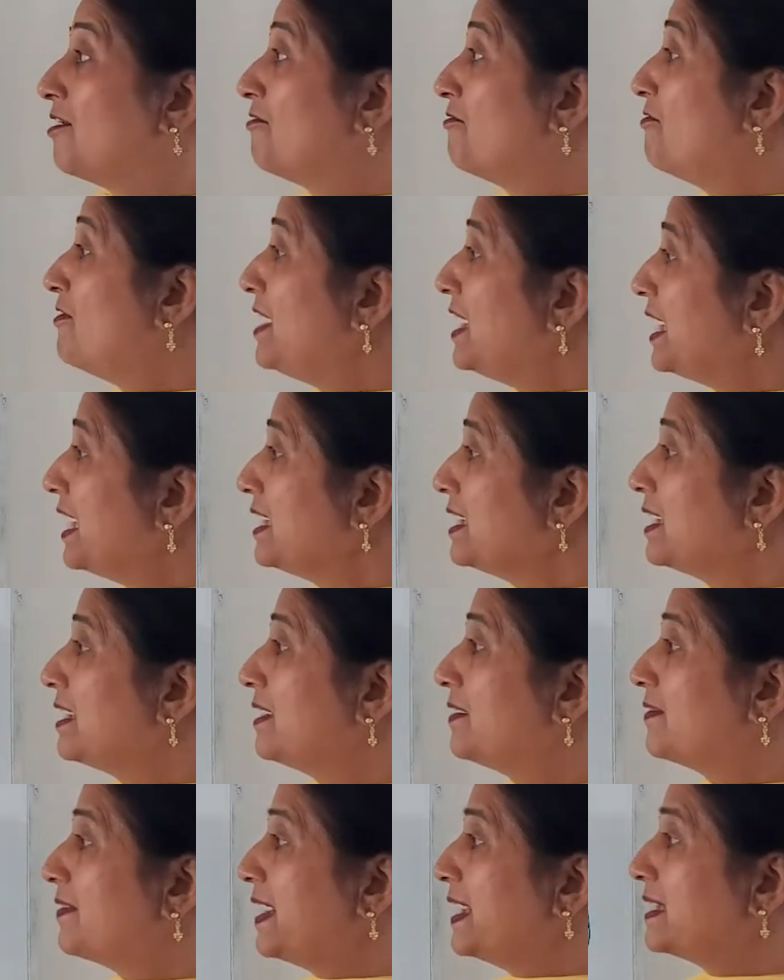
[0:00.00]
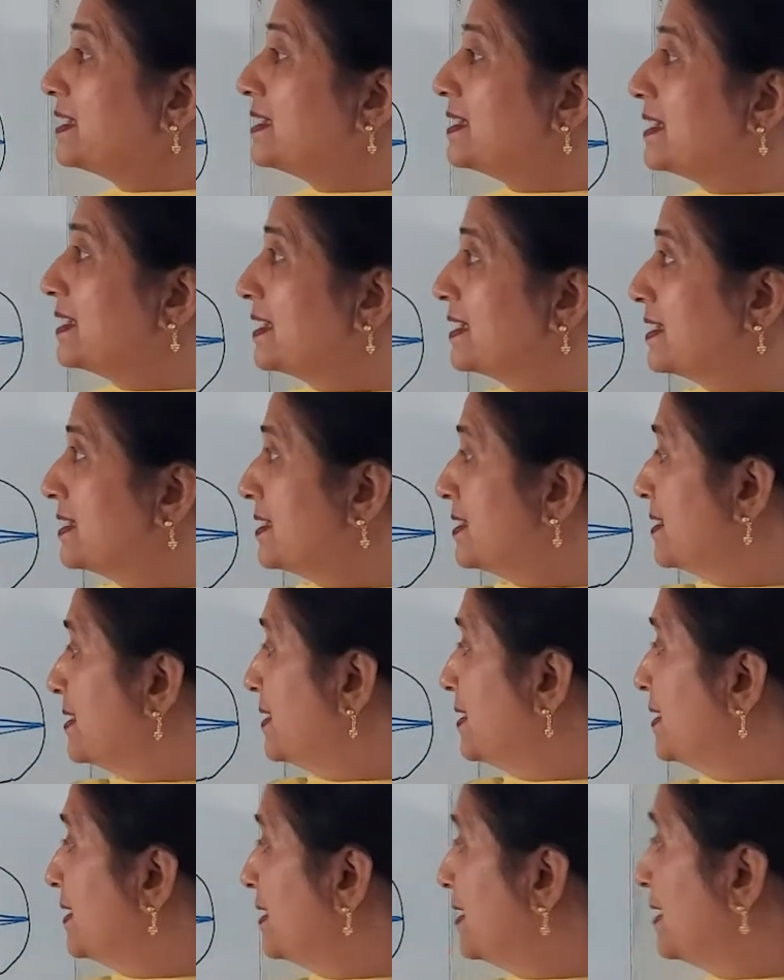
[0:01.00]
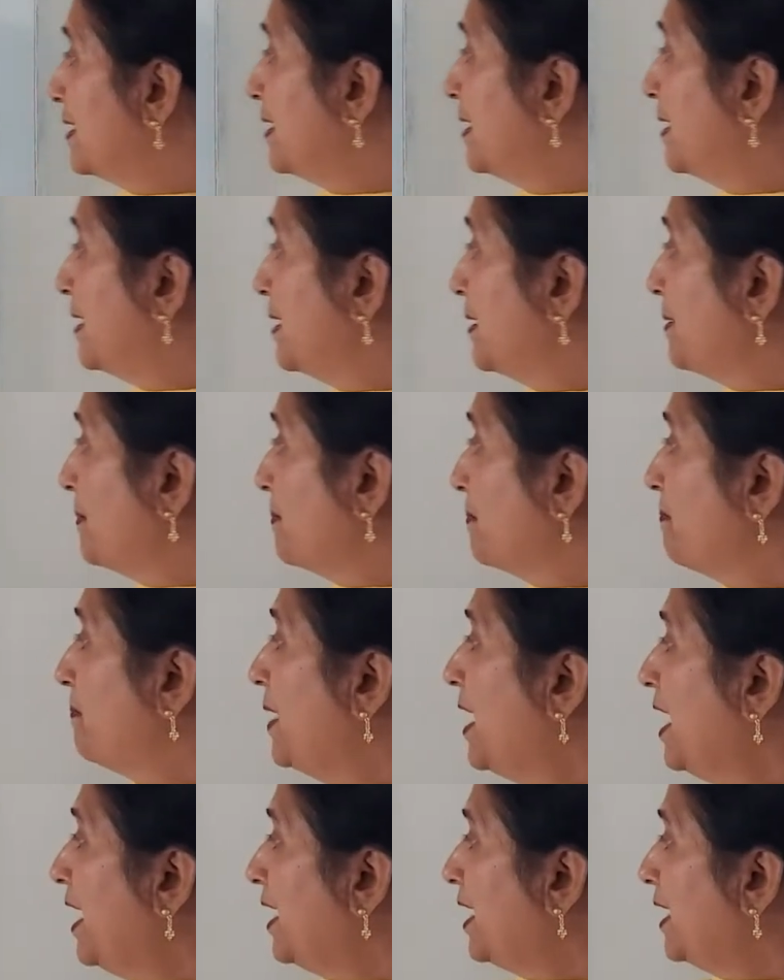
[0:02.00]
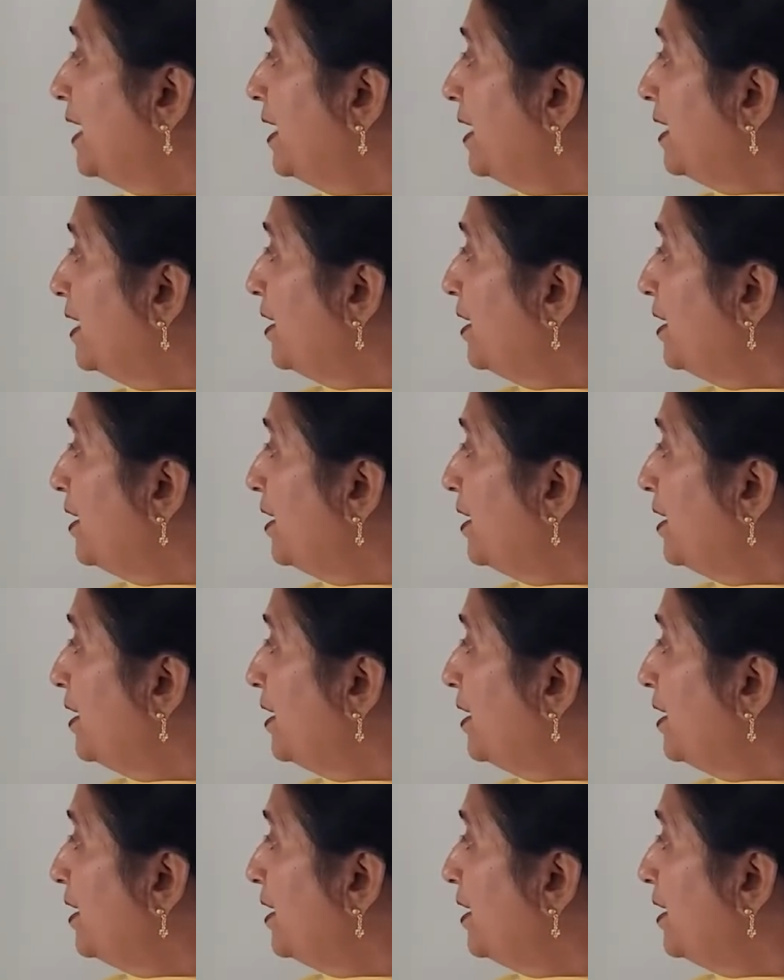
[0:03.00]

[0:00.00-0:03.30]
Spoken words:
We can correct it by